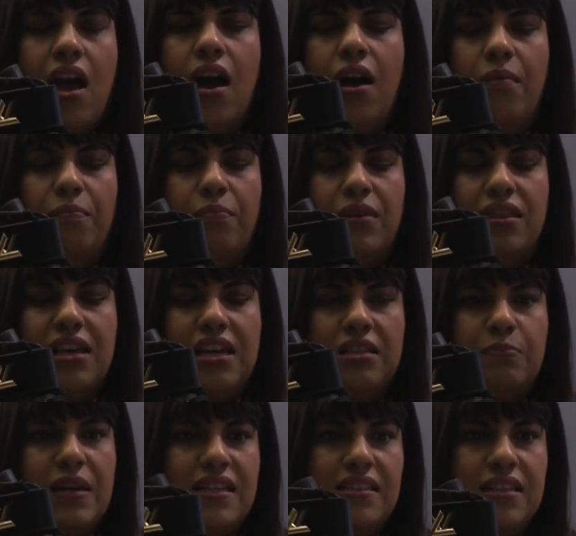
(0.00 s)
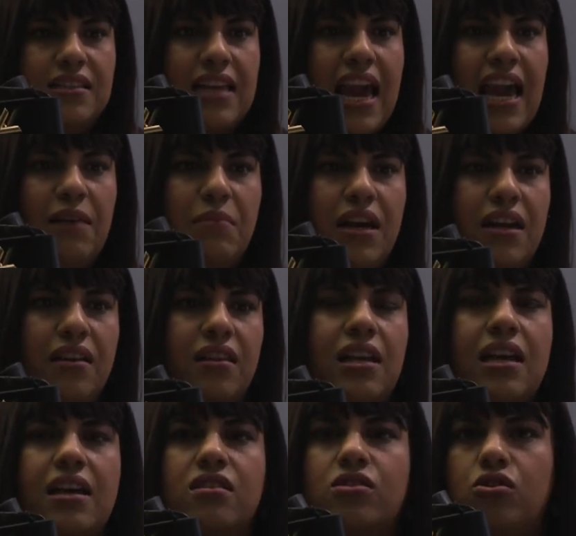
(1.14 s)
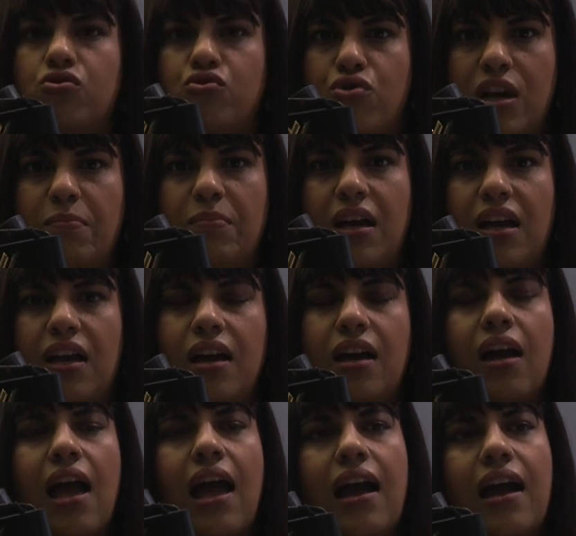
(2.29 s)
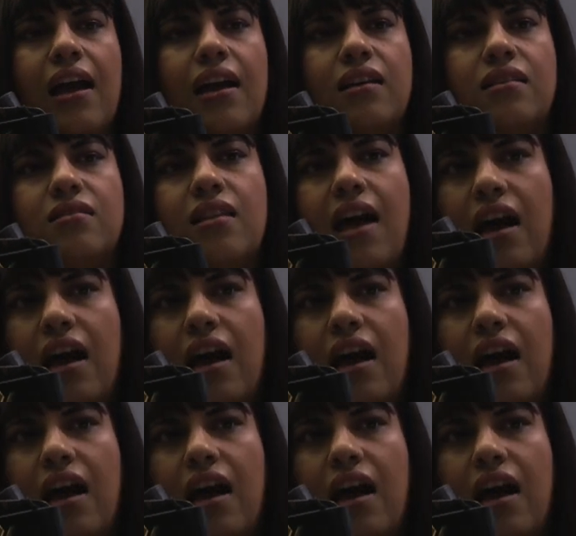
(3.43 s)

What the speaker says: But these pieces came in the streamer and the